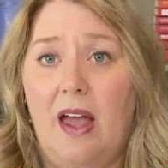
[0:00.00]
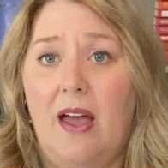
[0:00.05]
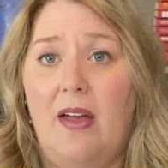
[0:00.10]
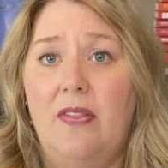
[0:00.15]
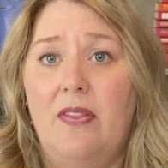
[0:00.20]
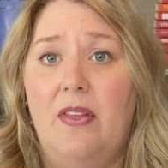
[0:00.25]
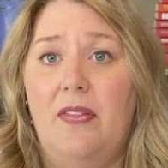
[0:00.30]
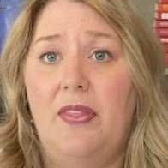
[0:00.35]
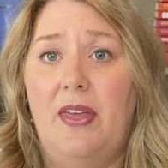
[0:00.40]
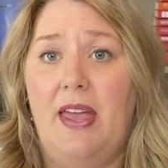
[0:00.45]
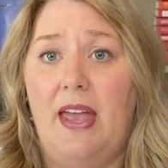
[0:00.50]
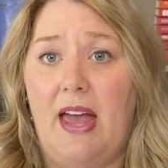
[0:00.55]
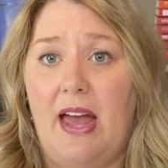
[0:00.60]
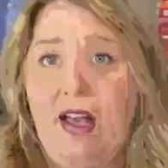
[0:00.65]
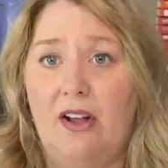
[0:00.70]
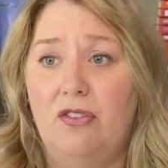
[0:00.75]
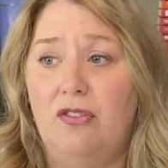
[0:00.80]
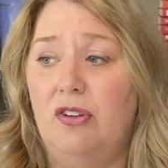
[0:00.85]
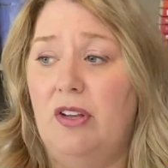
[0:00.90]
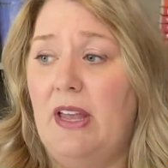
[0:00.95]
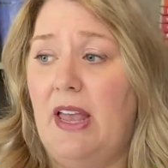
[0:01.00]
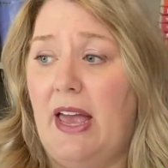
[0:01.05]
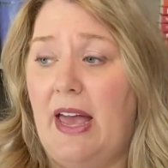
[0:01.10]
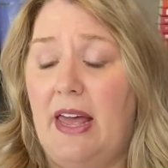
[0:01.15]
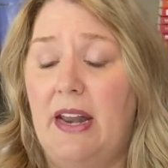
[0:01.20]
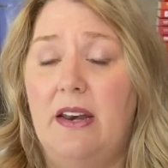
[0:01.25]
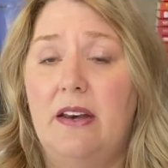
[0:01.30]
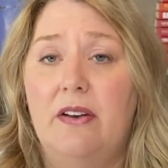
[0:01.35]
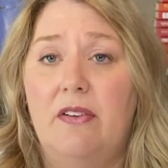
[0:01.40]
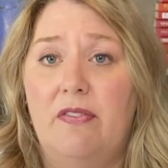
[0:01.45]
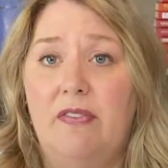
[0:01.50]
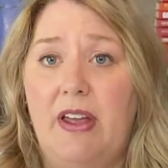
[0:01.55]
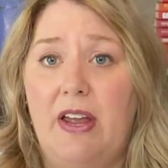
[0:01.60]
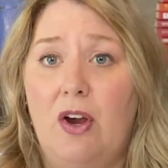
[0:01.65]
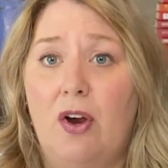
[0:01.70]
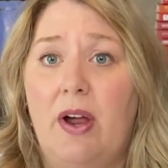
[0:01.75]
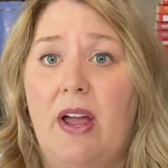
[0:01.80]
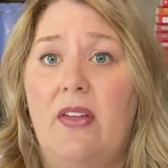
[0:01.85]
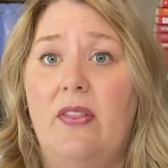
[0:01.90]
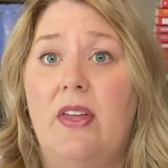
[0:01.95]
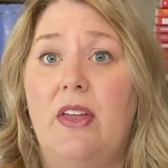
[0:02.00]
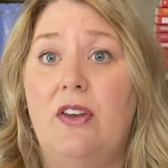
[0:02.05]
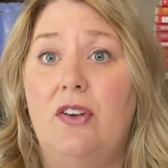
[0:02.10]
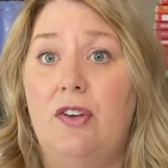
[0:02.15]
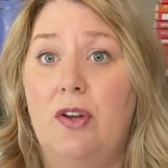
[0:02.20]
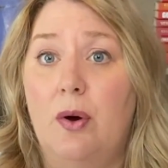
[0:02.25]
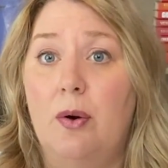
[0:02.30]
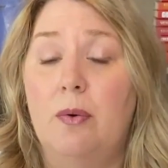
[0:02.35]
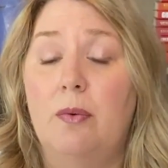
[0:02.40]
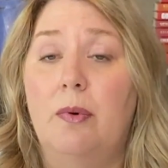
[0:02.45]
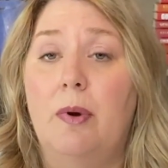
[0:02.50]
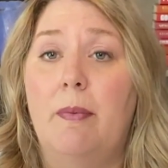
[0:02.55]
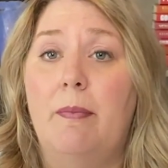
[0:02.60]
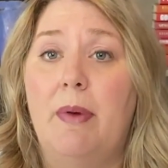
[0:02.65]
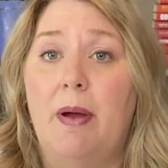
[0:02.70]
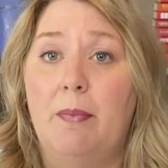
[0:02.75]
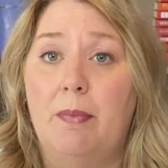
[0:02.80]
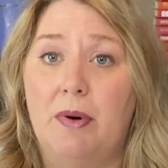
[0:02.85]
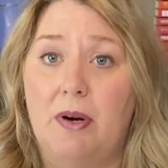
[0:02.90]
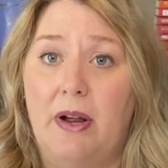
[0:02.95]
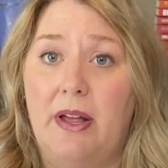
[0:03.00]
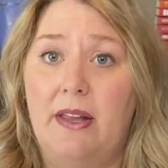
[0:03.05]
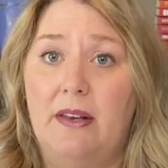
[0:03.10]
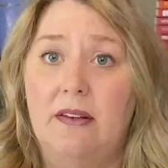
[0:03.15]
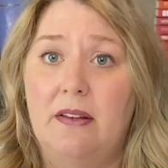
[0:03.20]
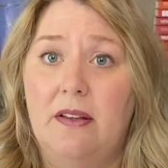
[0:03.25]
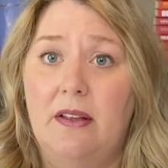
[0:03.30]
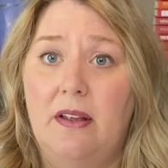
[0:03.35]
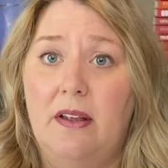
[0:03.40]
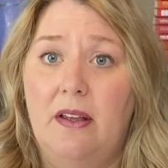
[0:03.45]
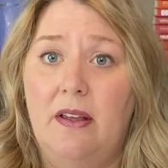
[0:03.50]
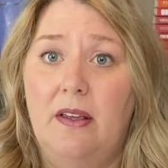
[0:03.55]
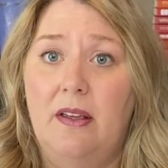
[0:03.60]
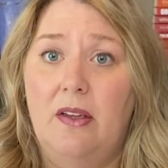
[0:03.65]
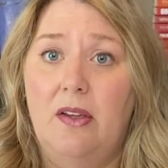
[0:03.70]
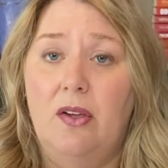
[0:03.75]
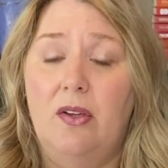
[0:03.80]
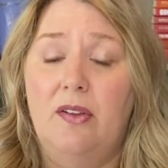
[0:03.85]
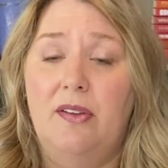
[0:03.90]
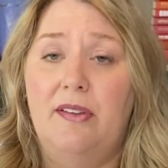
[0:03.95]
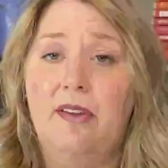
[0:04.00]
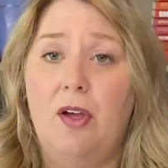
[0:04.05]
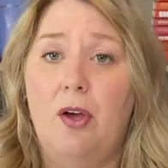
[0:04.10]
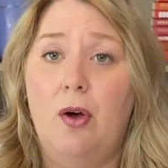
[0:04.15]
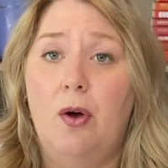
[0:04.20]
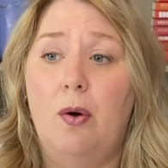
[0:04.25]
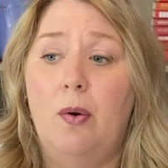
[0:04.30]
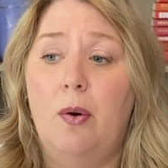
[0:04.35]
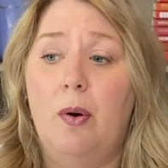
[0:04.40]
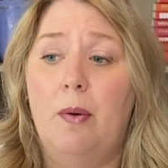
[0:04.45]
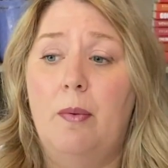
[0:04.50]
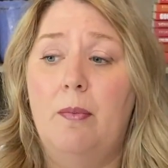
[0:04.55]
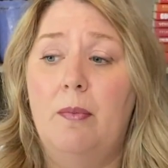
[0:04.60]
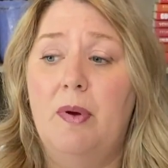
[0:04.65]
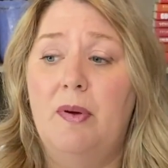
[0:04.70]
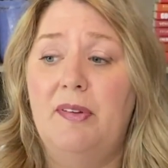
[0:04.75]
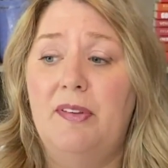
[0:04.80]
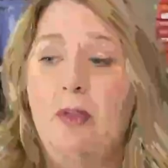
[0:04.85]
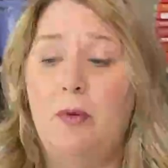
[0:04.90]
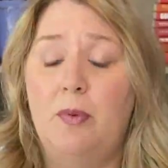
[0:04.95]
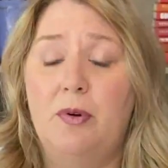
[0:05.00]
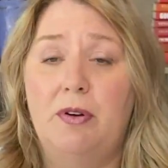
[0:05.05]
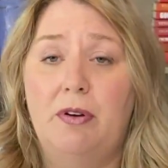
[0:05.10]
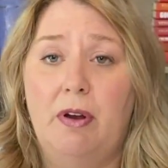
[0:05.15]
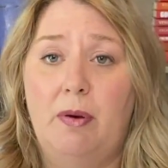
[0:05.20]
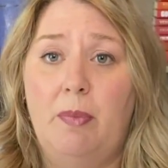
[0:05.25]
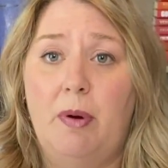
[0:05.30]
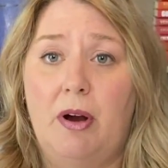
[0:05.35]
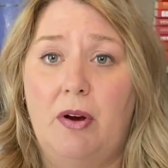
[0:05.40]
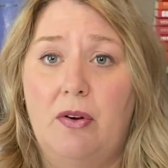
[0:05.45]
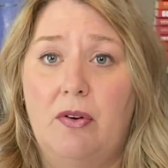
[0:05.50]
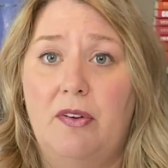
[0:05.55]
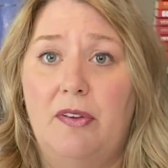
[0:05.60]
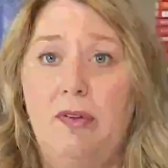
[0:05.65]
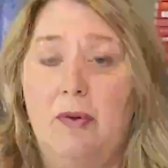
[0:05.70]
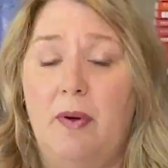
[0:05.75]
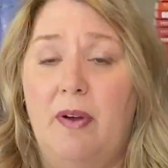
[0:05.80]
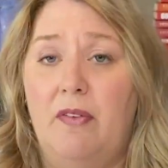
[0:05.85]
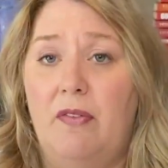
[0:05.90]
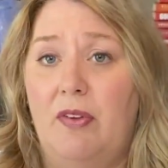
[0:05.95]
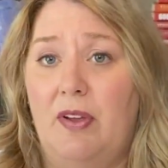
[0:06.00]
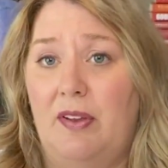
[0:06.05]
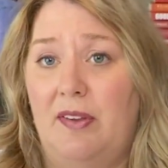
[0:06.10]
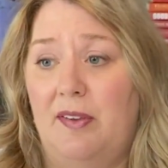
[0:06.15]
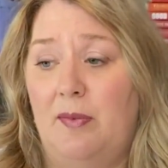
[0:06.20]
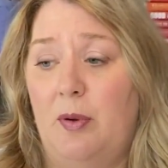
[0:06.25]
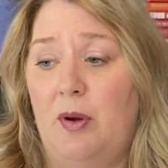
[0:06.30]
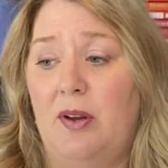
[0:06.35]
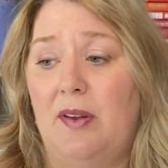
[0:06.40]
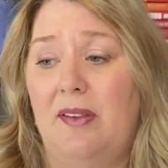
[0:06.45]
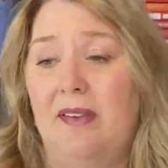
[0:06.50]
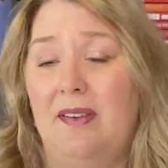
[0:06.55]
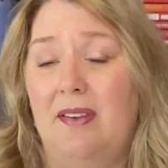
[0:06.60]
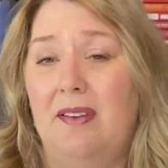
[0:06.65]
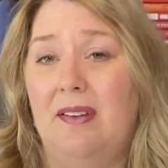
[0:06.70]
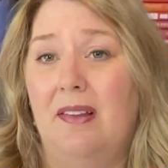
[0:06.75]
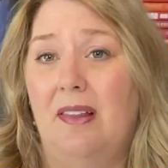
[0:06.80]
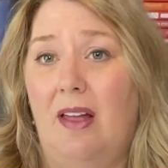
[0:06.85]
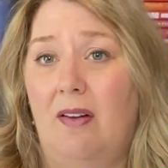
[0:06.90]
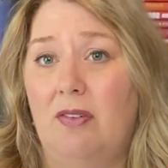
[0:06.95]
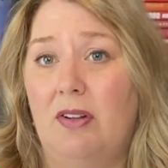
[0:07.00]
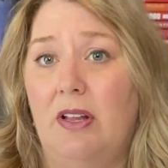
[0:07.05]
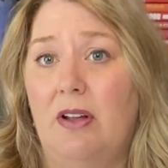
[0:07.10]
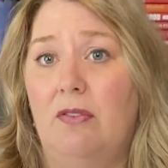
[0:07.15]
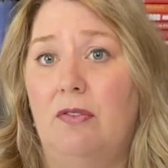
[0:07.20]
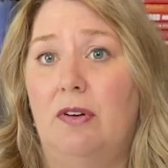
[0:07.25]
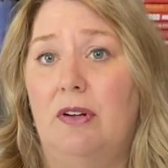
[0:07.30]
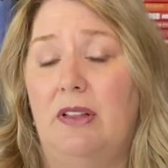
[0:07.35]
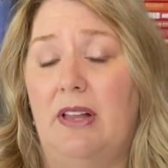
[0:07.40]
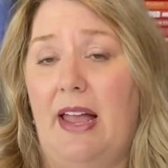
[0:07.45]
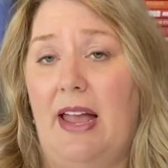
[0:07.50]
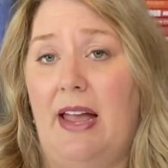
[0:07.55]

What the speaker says: and that they actually had an affair and they don't remember it. So most of the betrayed partners who have experienced this level of